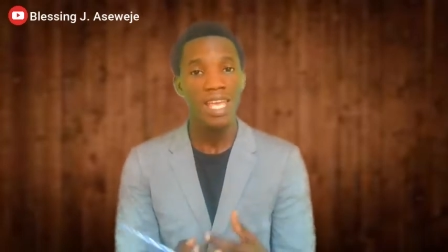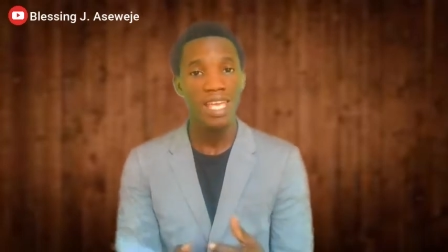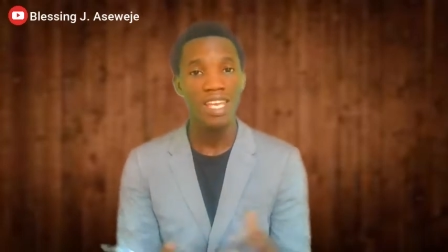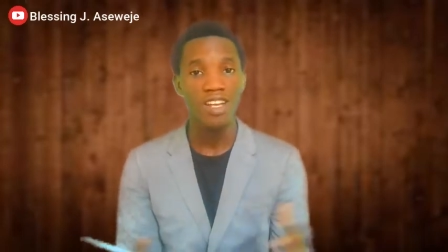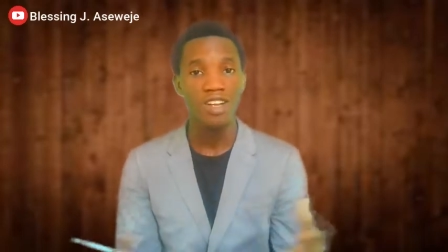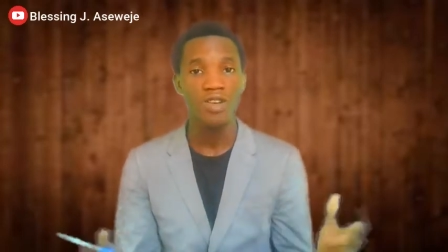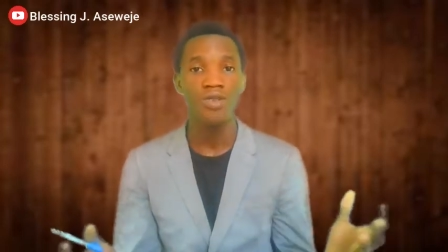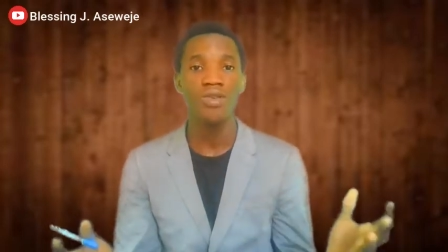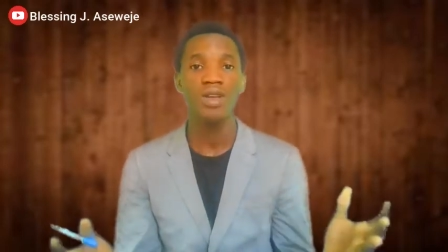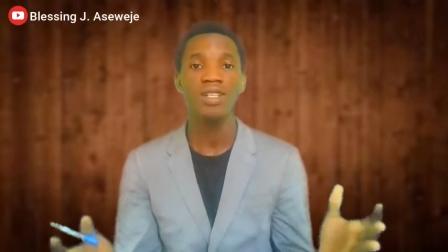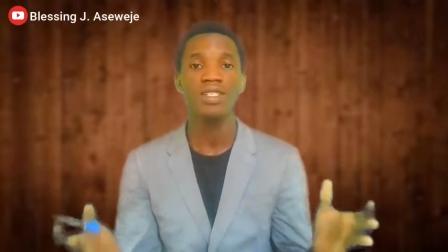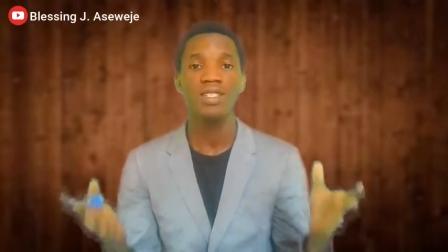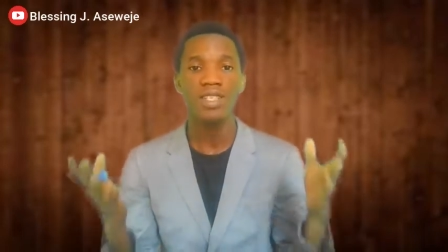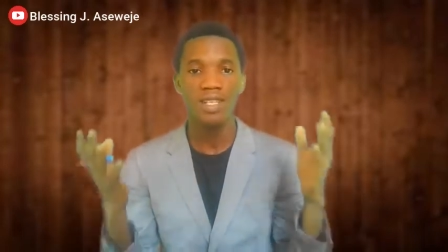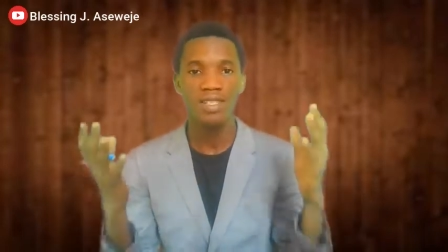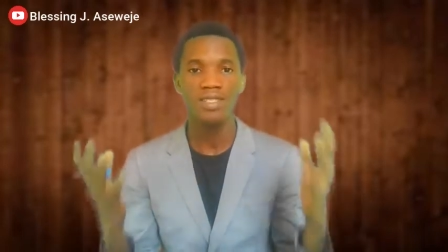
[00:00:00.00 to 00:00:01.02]

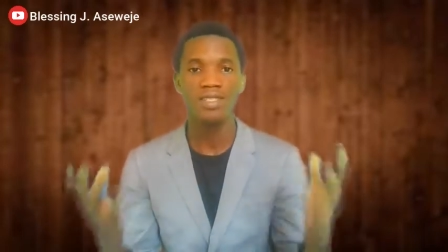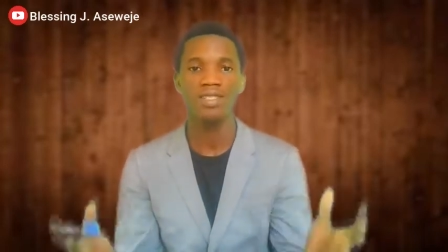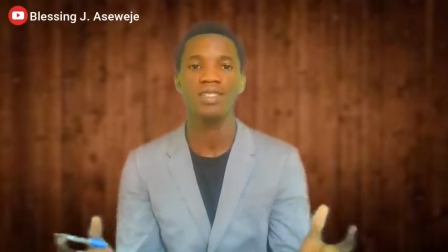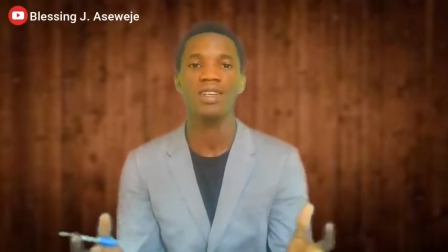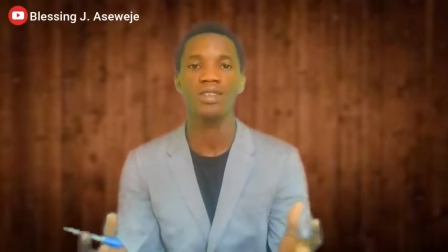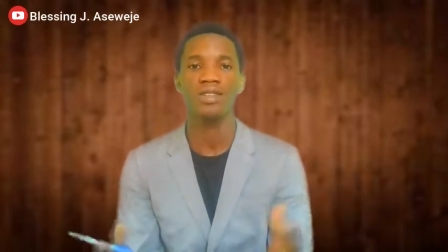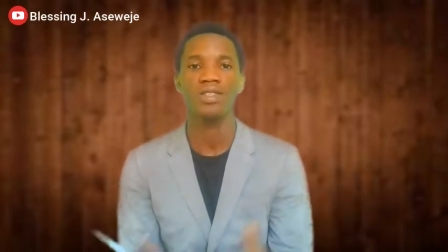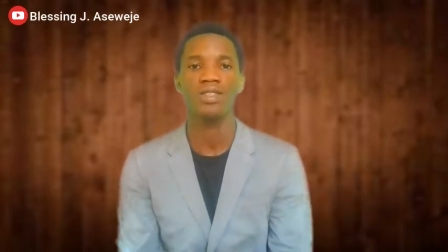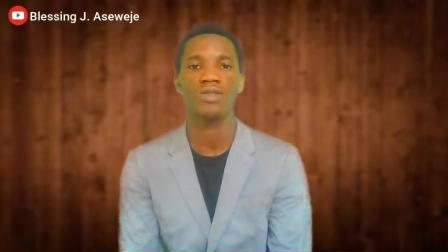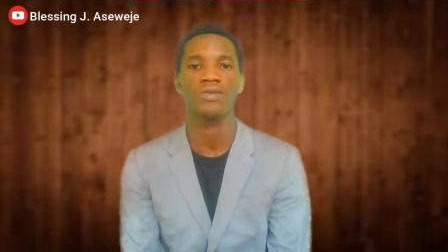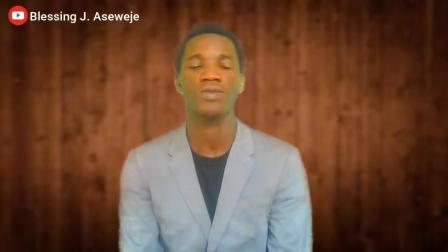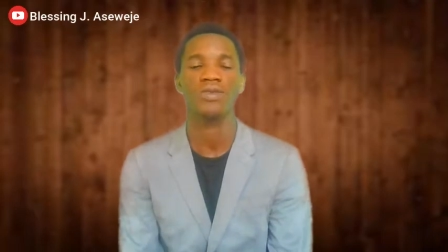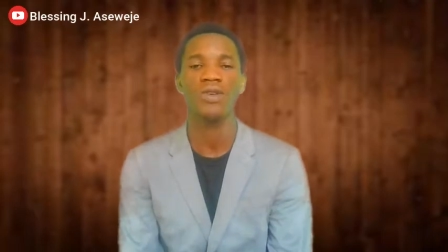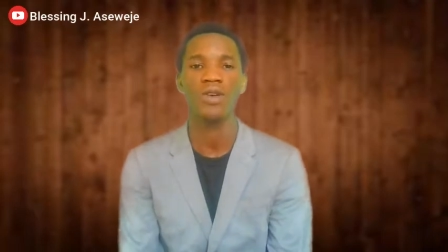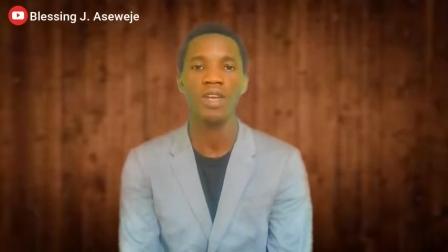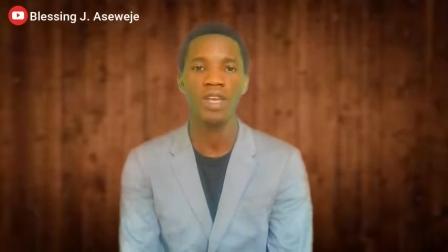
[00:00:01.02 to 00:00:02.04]
Increase sales,
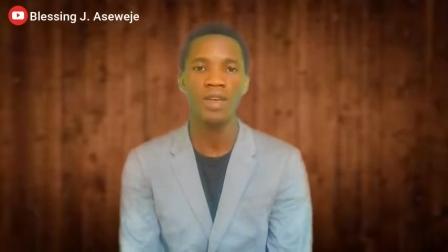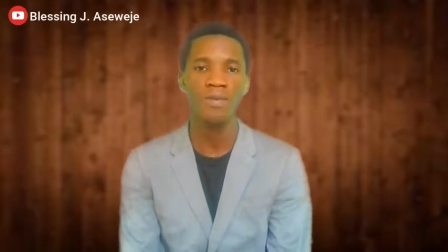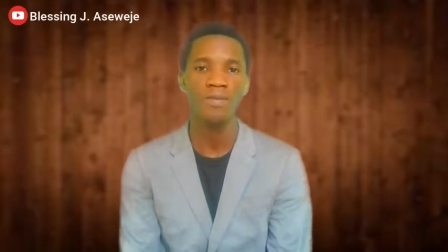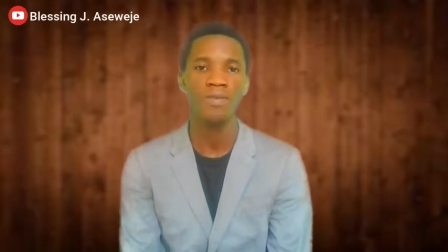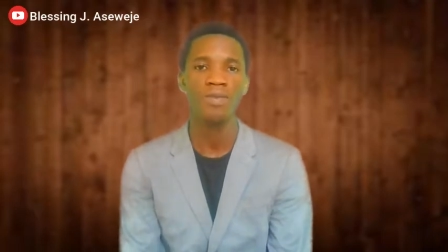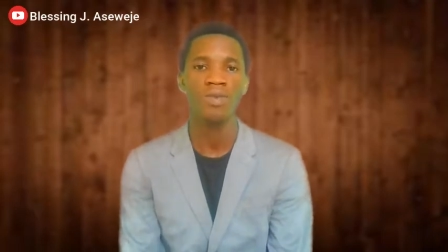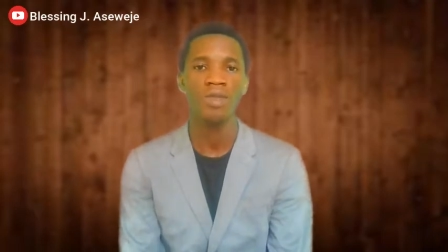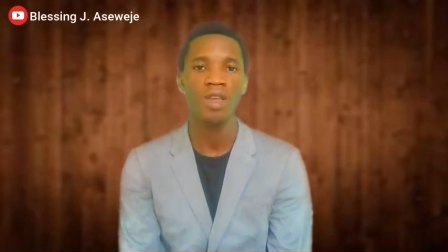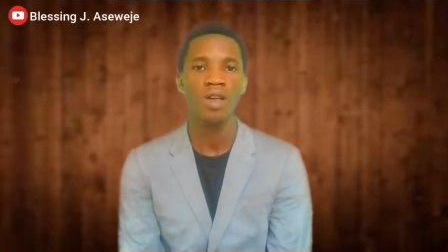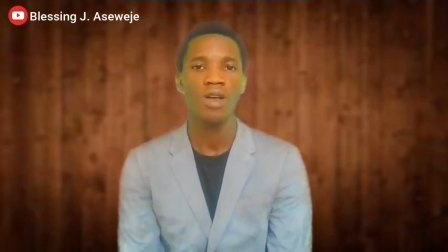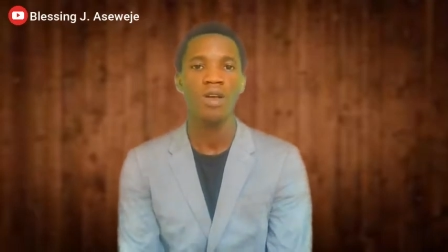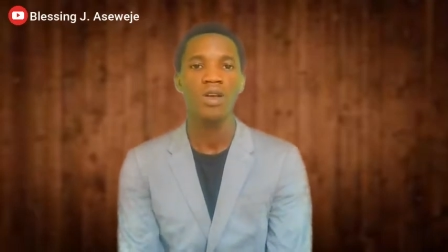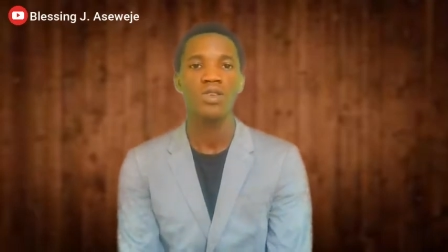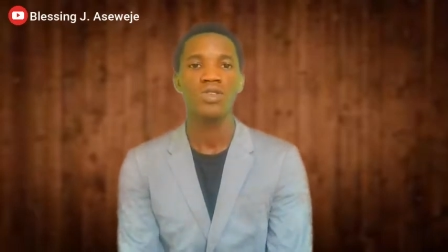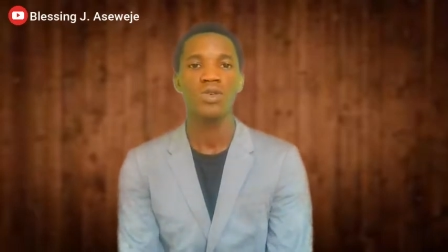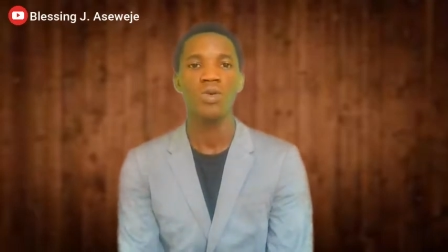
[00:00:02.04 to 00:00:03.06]
okay?
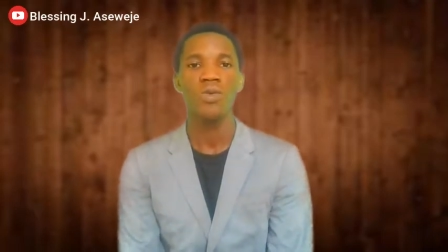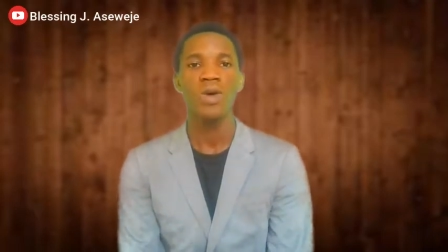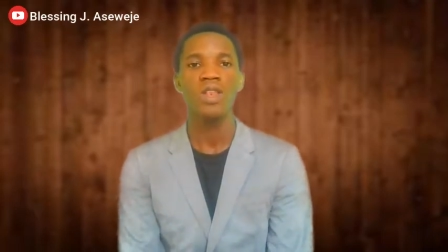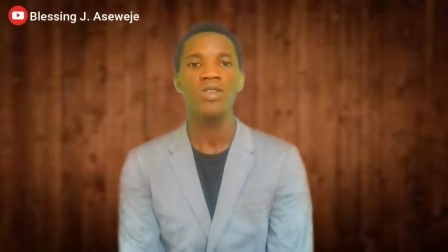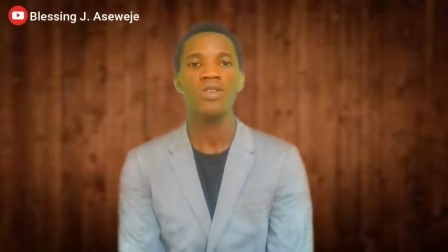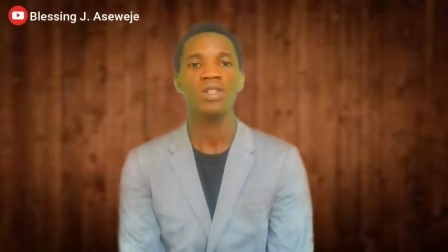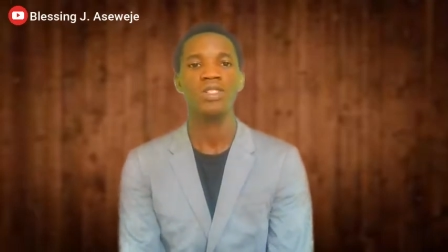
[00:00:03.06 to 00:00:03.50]
So when you